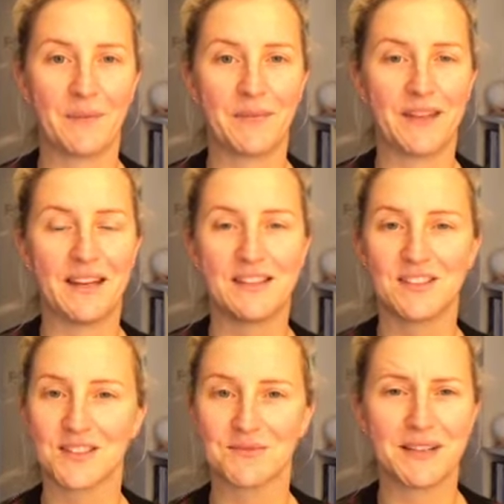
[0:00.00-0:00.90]
that it
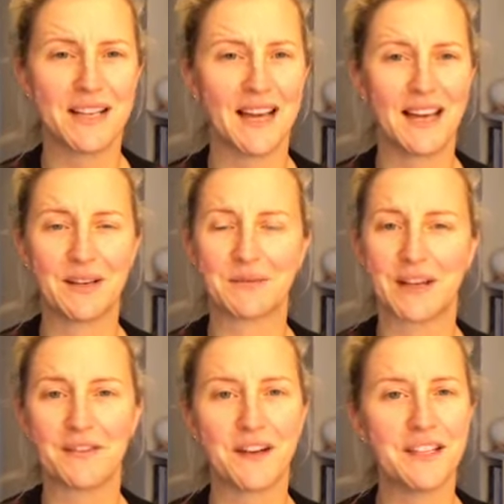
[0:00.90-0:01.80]
just really helps. I
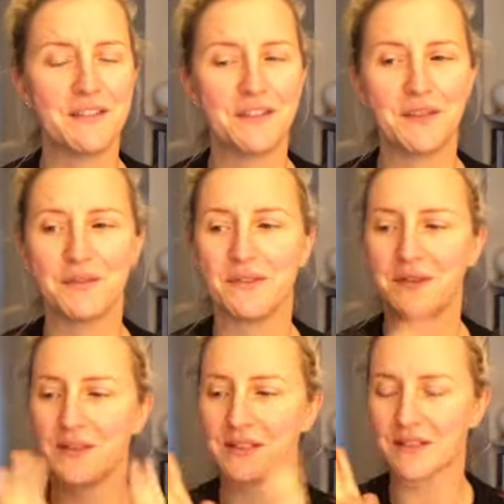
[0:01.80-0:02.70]
find if you
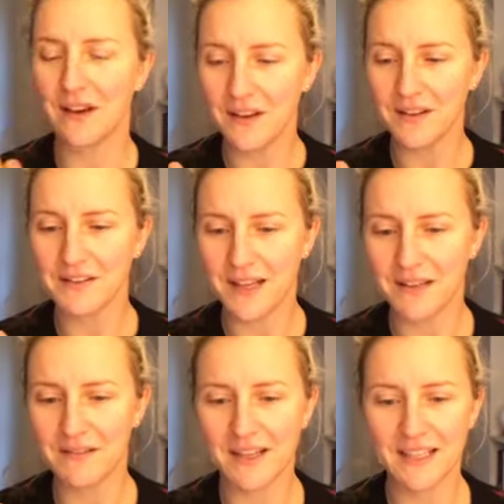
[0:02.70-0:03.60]
start the day
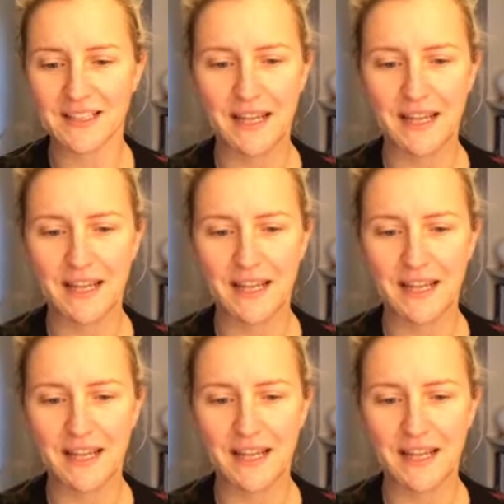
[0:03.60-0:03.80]
right